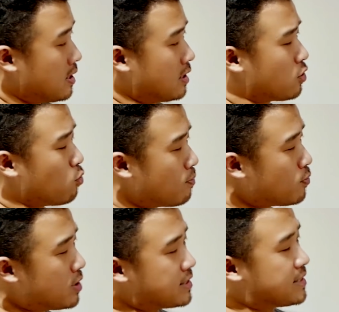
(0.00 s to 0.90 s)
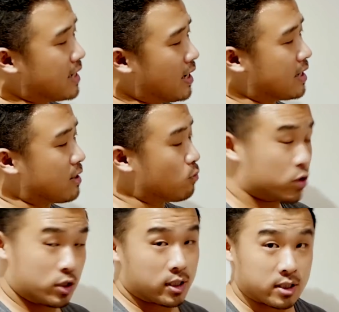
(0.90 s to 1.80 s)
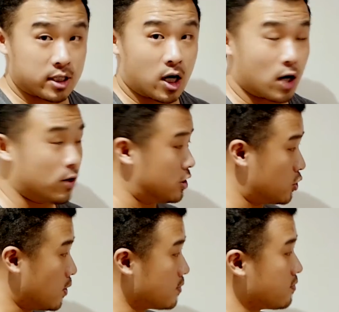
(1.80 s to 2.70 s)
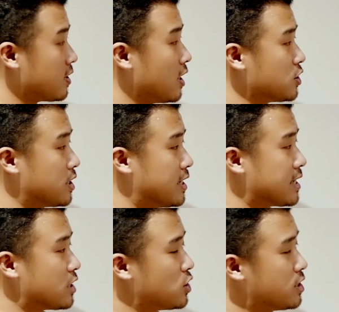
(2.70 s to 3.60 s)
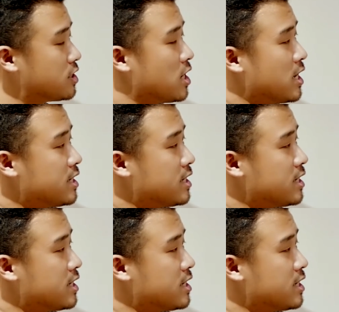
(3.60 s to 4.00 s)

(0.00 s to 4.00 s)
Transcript: And so what Britt has done, and what she does encourage in terms of touching, is that she's